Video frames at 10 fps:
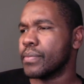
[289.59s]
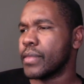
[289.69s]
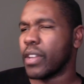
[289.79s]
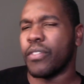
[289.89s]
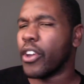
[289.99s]

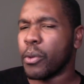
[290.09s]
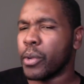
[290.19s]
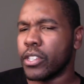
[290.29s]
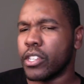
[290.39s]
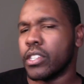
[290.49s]
A very
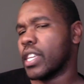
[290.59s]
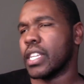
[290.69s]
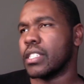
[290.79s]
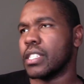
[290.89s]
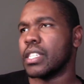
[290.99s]
weird turn.
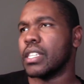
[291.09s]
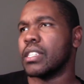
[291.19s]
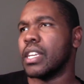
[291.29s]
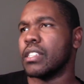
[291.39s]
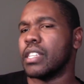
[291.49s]

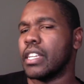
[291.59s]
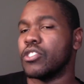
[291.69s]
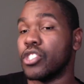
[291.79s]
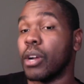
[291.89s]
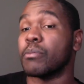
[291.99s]
It
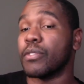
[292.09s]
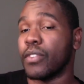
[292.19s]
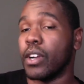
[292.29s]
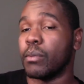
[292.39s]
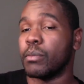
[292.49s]
jumped
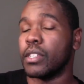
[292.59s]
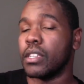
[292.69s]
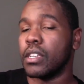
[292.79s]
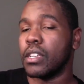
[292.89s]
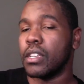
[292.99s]
from
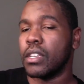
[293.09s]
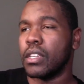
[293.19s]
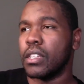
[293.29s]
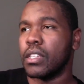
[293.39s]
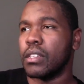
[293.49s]

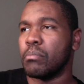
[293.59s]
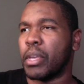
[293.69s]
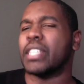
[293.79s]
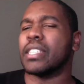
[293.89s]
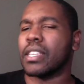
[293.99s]

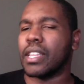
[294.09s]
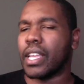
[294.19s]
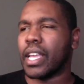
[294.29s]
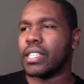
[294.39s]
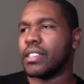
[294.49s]
basically
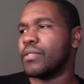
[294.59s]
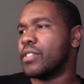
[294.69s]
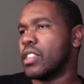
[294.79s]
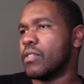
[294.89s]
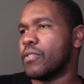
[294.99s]
as if
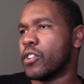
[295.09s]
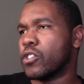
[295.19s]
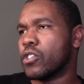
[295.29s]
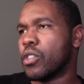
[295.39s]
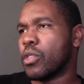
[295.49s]
the
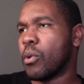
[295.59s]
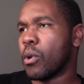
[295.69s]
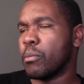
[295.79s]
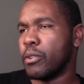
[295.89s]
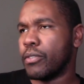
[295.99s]
first Thor
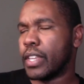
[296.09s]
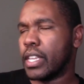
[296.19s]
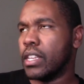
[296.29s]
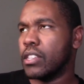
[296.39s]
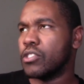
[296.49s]

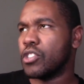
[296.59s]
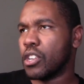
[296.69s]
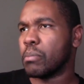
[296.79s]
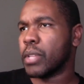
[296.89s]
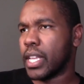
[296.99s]
movie took
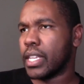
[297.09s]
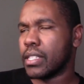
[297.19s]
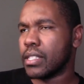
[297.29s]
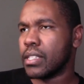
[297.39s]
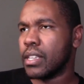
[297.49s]

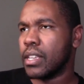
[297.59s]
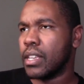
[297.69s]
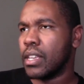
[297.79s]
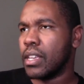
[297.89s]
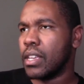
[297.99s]
place
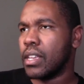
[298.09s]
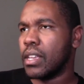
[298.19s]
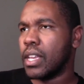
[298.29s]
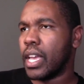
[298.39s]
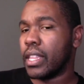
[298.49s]

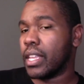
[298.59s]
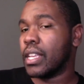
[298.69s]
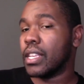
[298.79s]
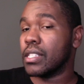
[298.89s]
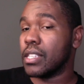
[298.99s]
and like he
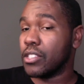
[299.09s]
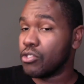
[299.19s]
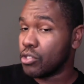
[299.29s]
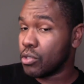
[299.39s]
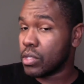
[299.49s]
gets
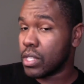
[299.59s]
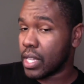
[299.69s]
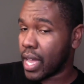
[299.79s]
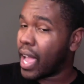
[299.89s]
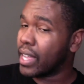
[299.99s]
introduced to the
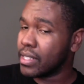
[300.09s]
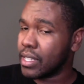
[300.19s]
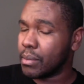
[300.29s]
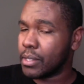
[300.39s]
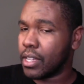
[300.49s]

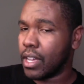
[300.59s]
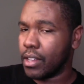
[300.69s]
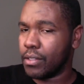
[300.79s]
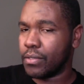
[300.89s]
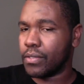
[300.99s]
concept
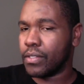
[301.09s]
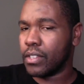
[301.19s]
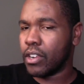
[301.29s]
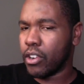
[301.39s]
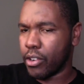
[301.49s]
of
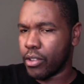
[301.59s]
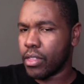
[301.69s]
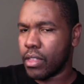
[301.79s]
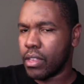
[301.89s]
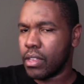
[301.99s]
Earth,
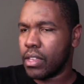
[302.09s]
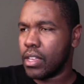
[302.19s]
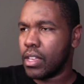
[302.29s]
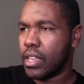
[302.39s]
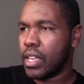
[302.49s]

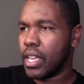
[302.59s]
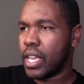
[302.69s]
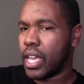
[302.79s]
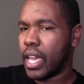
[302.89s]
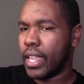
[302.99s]

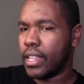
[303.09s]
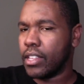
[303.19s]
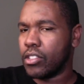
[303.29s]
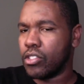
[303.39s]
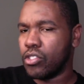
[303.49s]
and then it
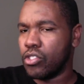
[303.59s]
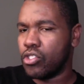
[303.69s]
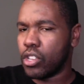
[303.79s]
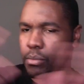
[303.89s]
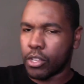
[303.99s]

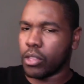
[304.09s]
jumps all the